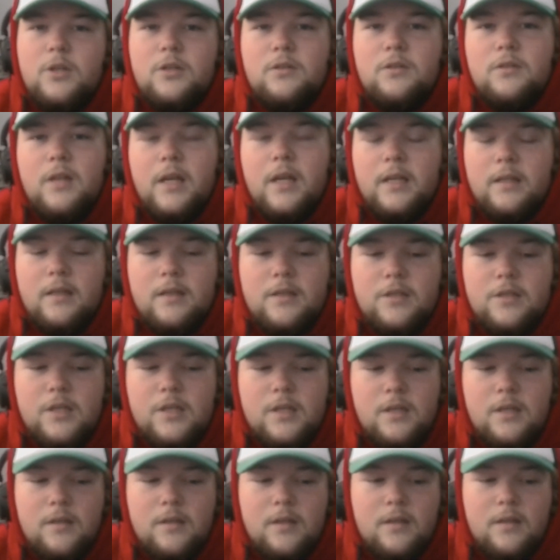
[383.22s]
Like this
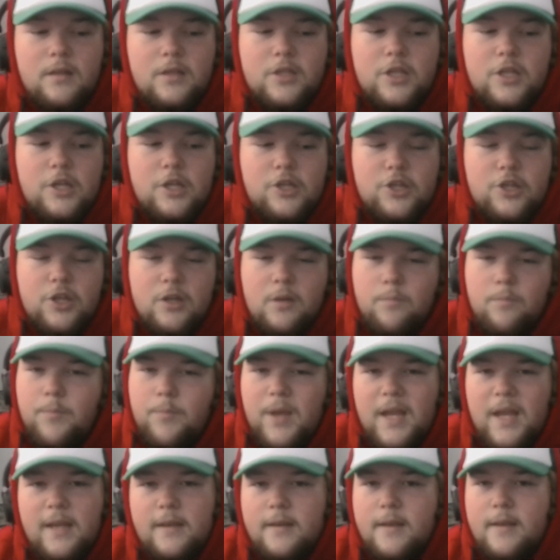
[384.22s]
shit the shit should have
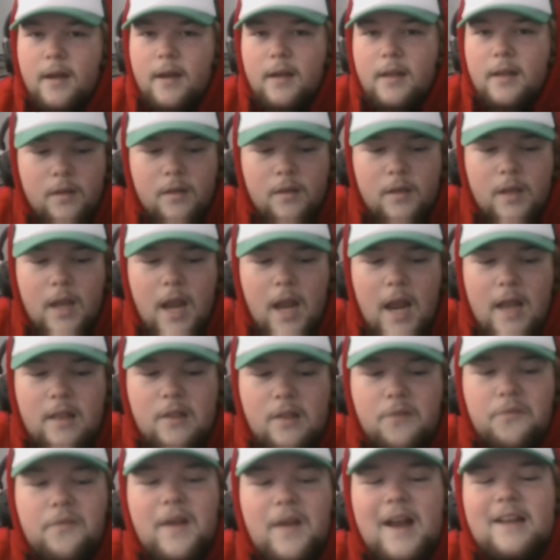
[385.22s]
been done. And
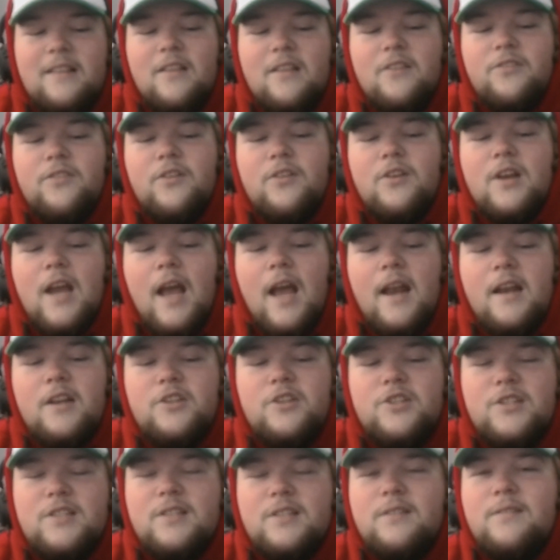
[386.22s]
the fact that they're kind of
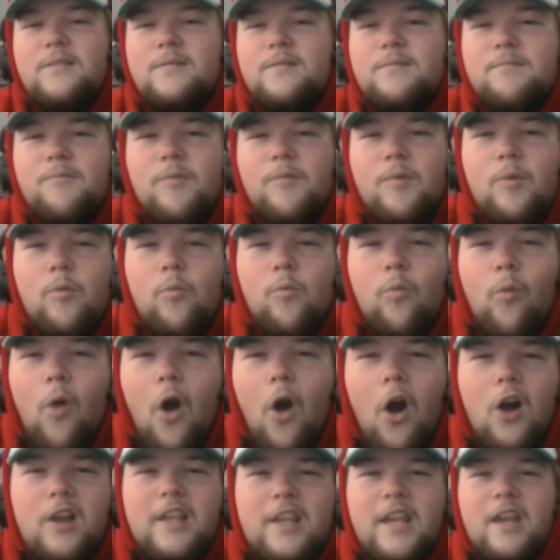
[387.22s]
just
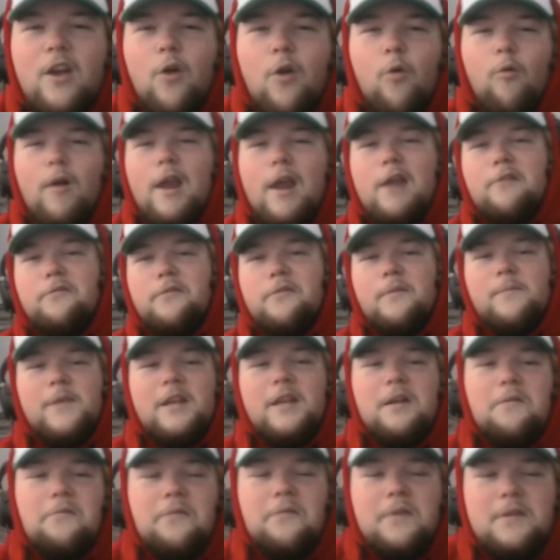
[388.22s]
walking away from
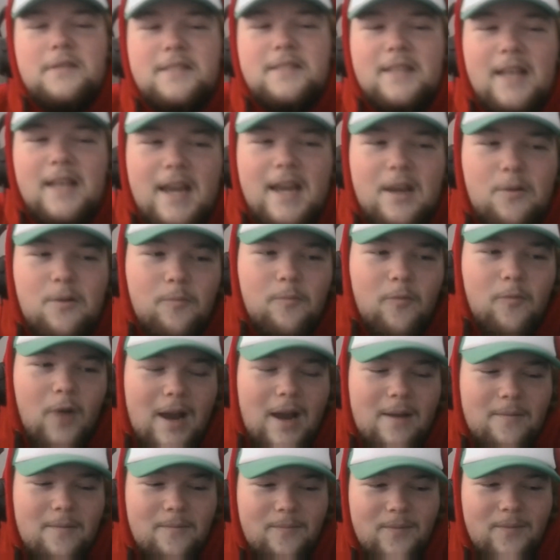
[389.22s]
it it feels like
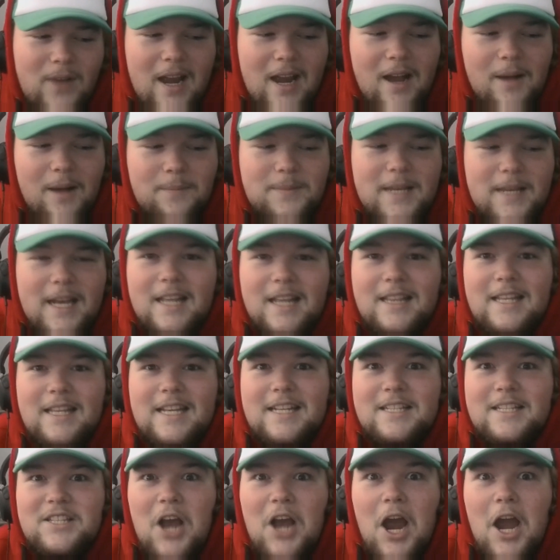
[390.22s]
by by updating the
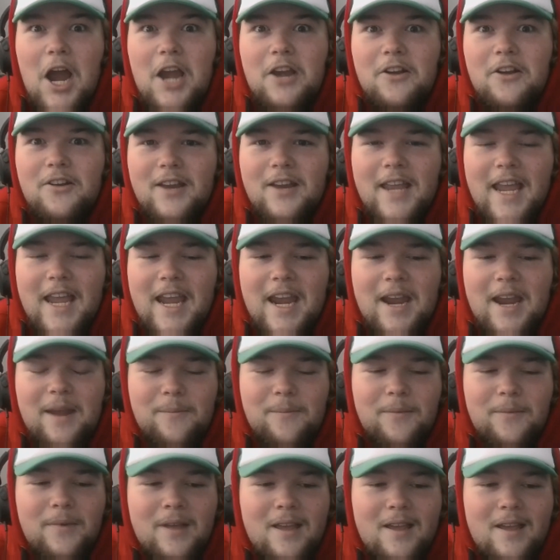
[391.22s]
entire
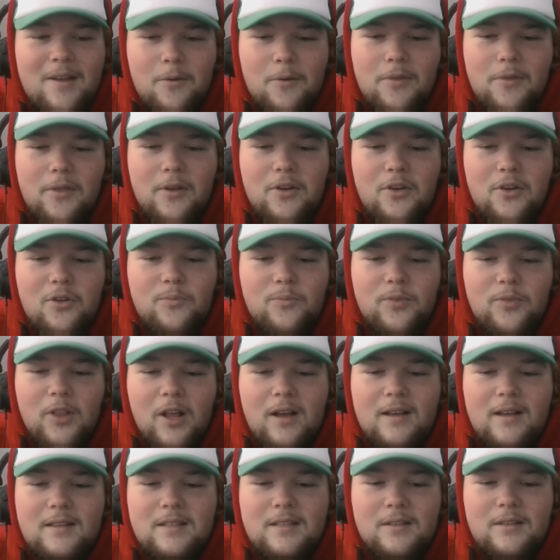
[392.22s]
game with a new
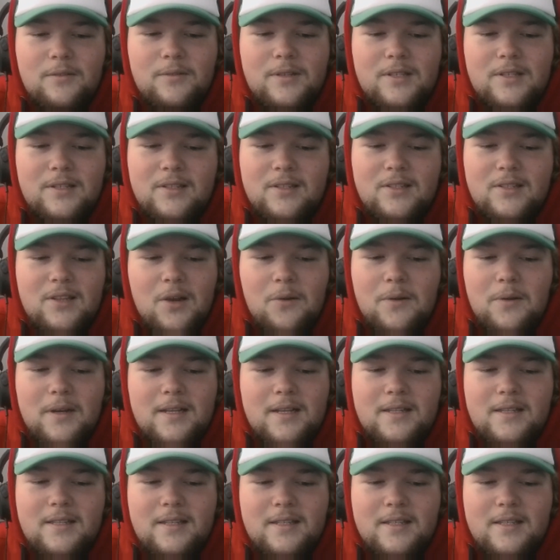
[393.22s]
plaza which is so
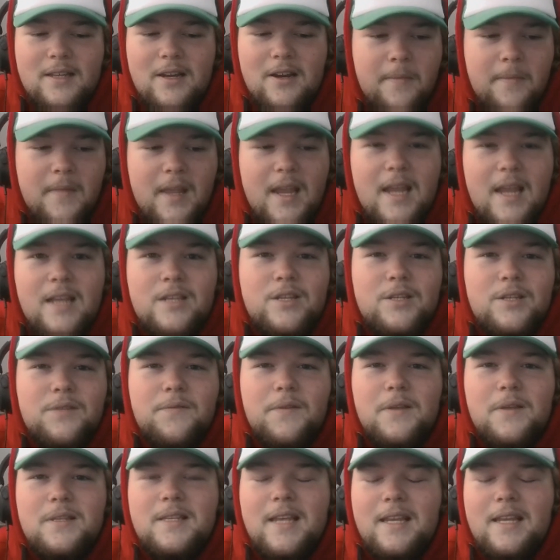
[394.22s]
unnecessary it just
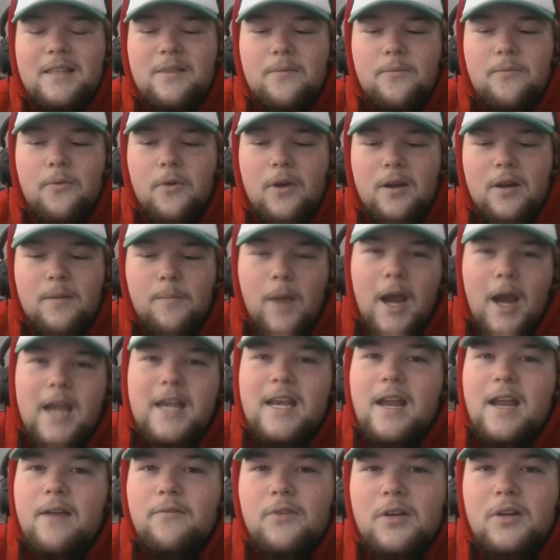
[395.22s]
feels like the park might
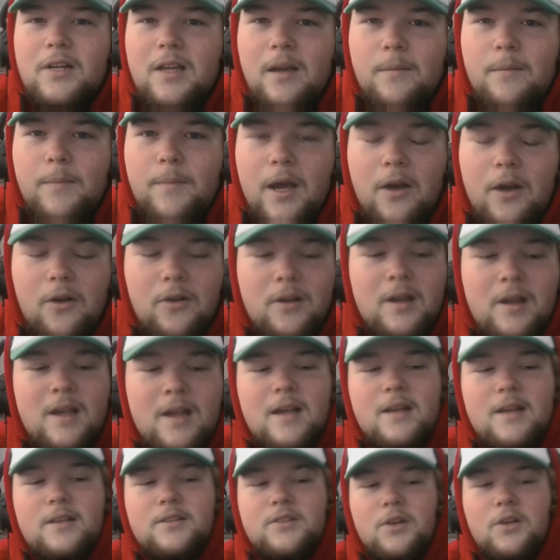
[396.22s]
never come out
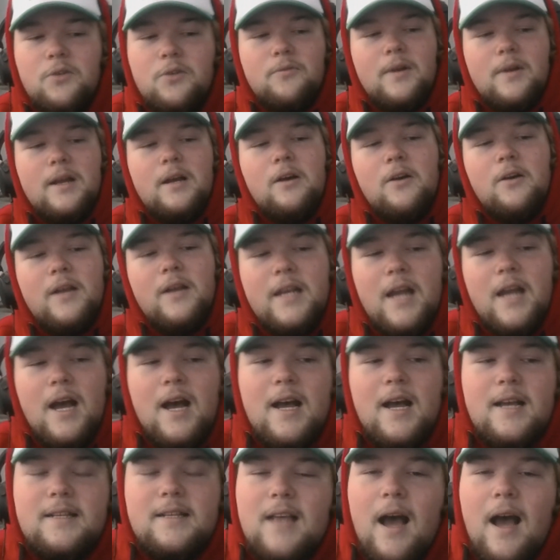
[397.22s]
so rel and
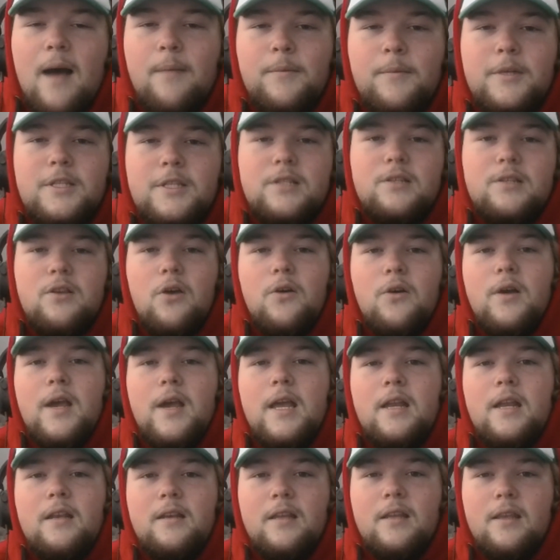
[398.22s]
nas i'm gonna just go
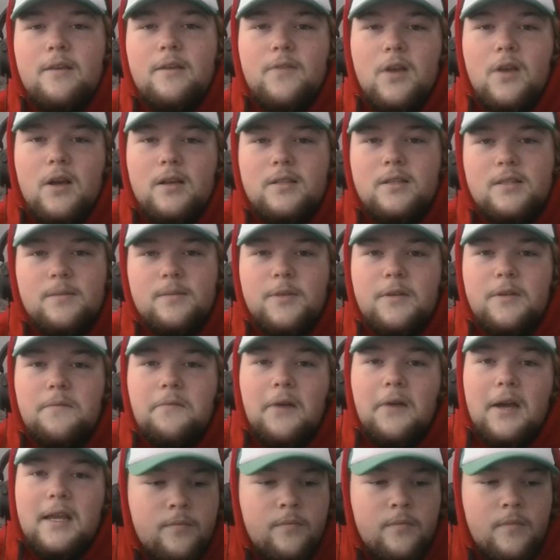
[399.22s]
ahead and give y'all some
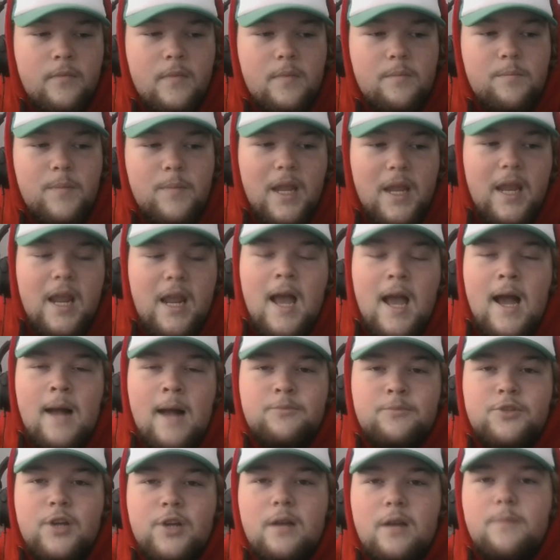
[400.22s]
advice me,
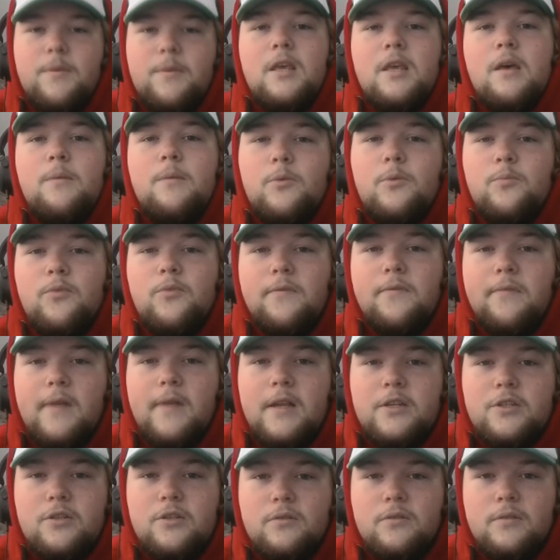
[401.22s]
I'm trying to become a
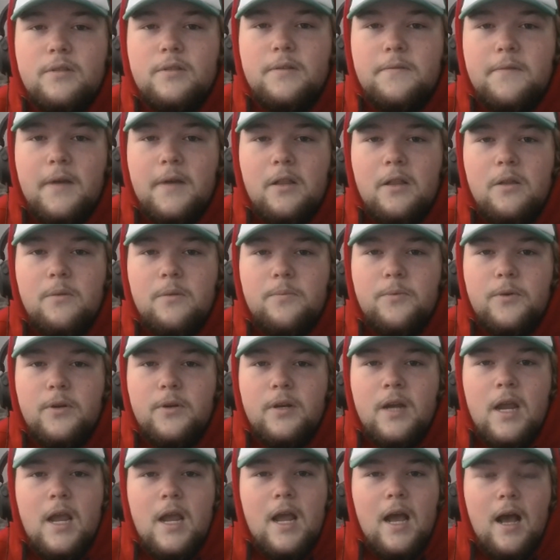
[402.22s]
professional
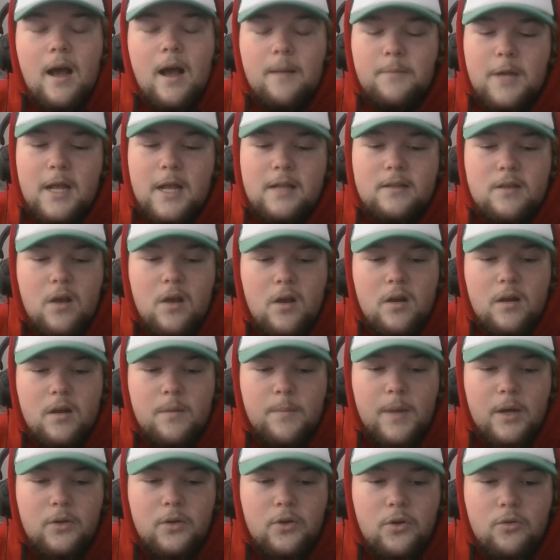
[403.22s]
developer. I'm not talking
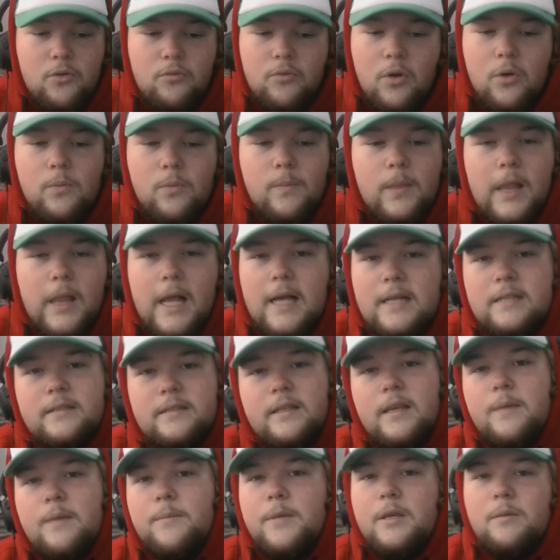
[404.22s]
about no
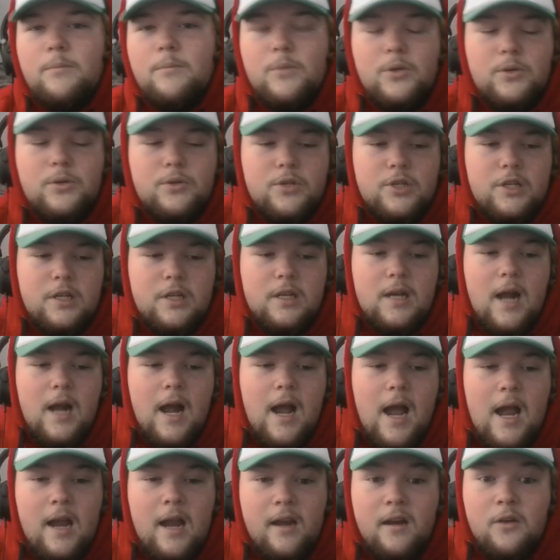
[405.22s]
Roblox gimmick bullshit.
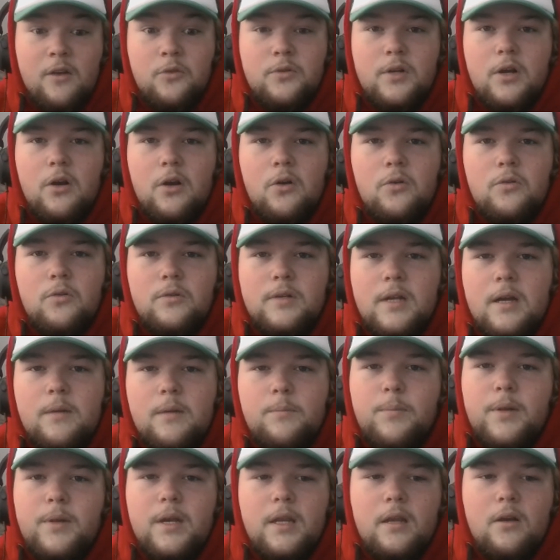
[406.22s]
I, I own a whole
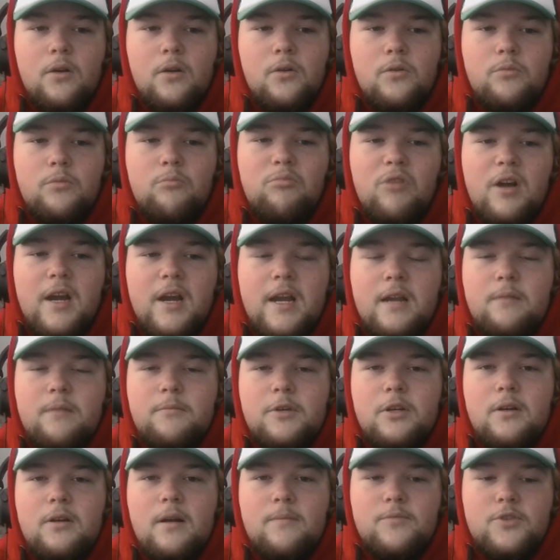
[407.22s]
company, a whole brand,
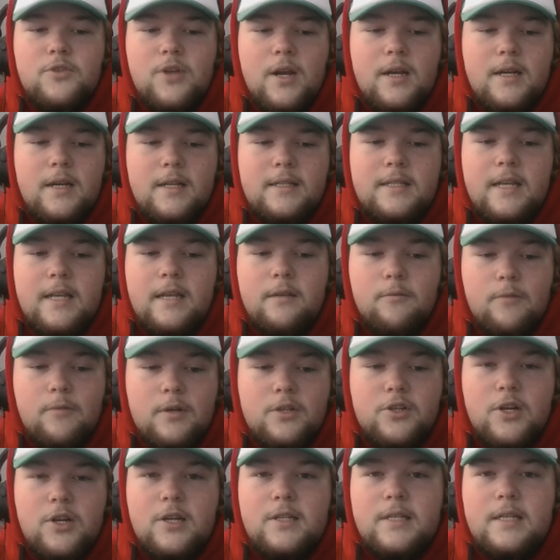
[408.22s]
bro. I'm trying to take, we're
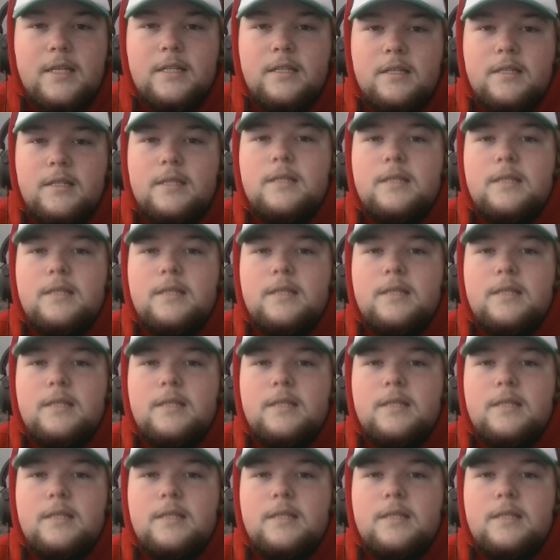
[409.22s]
trying to take this